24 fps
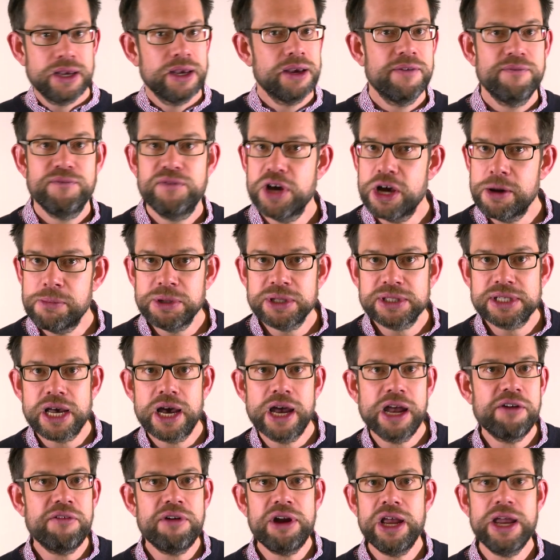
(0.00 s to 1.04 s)
verbal
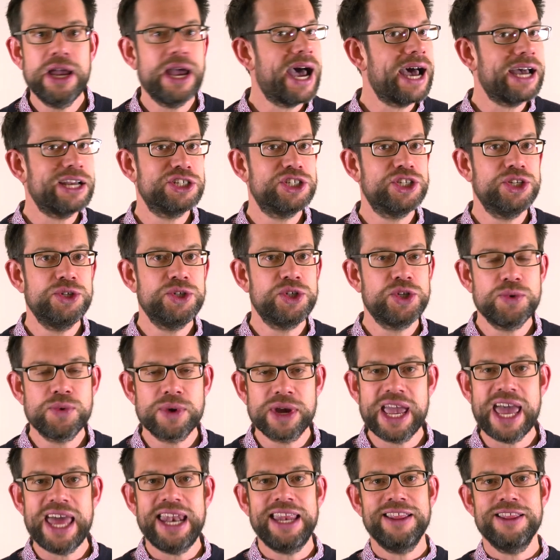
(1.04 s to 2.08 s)
diarrhea as usual,
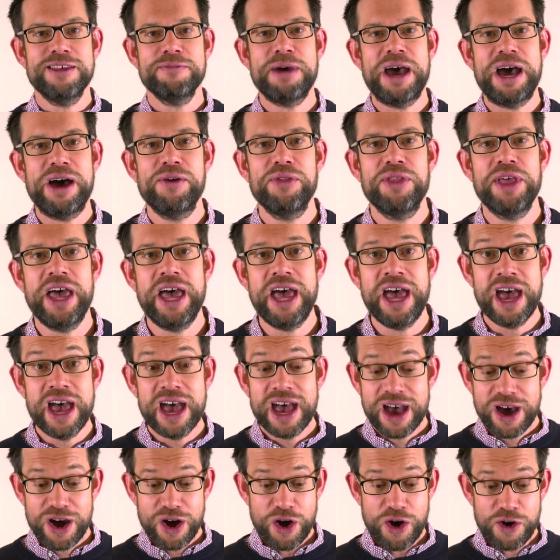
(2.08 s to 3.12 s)
getting them out there.
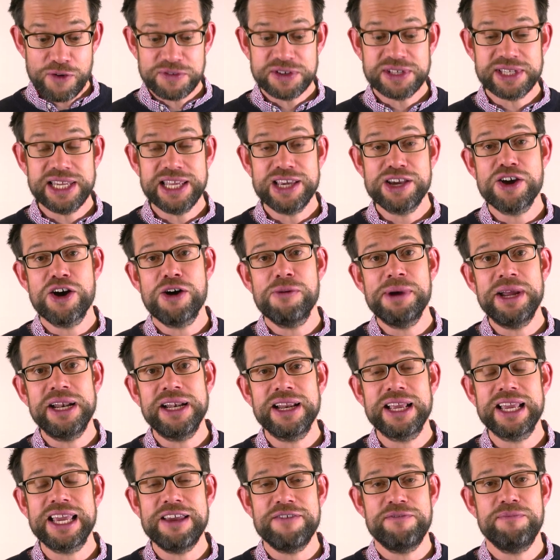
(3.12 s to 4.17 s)
Obviously
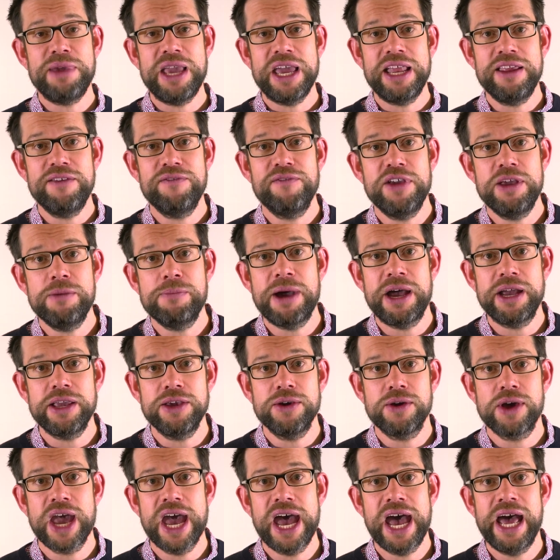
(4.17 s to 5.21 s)
comment, give me any feedback you
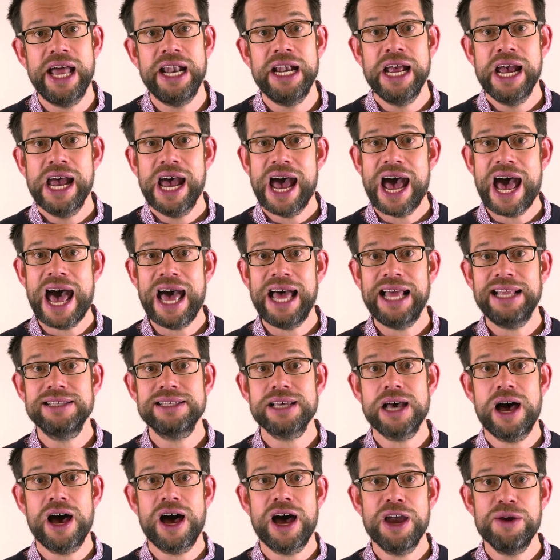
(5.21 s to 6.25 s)
can, and
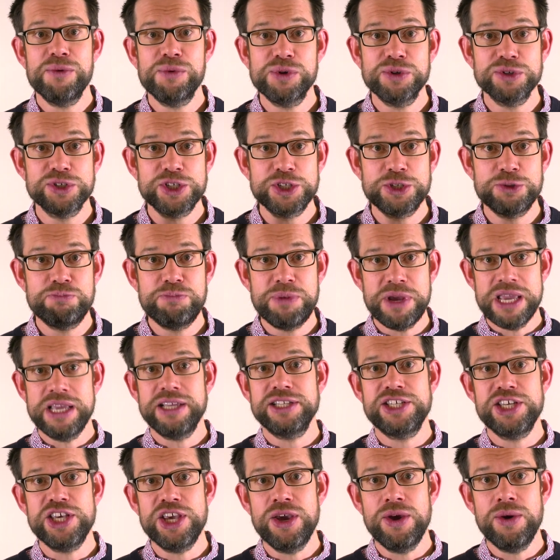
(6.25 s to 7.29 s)
I will speak
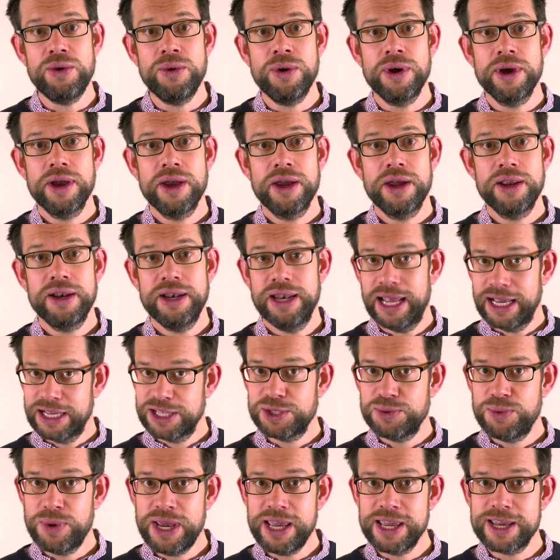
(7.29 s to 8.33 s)
to you
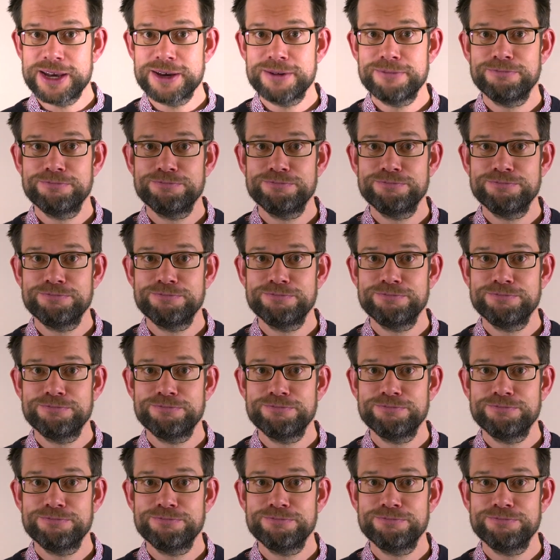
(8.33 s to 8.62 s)
next week.